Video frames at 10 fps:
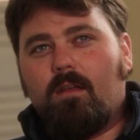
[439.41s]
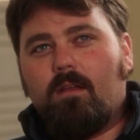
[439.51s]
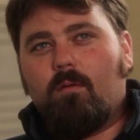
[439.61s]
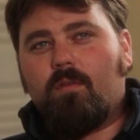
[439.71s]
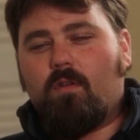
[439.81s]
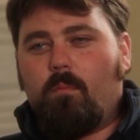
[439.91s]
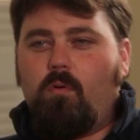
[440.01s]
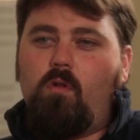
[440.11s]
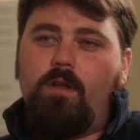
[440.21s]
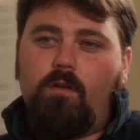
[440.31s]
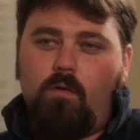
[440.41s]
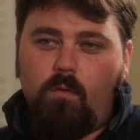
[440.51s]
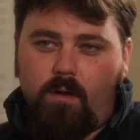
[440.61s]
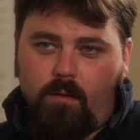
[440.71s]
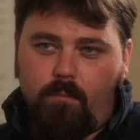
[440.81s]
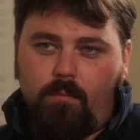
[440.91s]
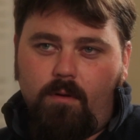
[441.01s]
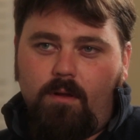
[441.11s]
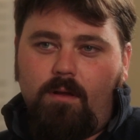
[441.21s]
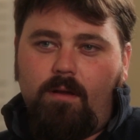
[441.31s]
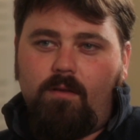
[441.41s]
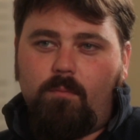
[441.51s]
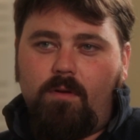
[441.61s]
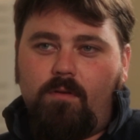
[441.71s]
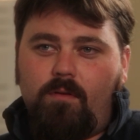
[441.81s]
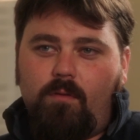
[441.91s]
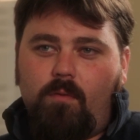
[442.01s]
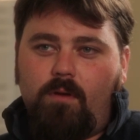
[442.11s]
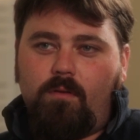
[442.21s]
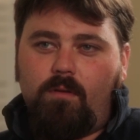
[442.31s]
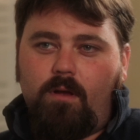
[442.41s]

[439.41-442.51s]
It wasn't a pulling to him as much as it was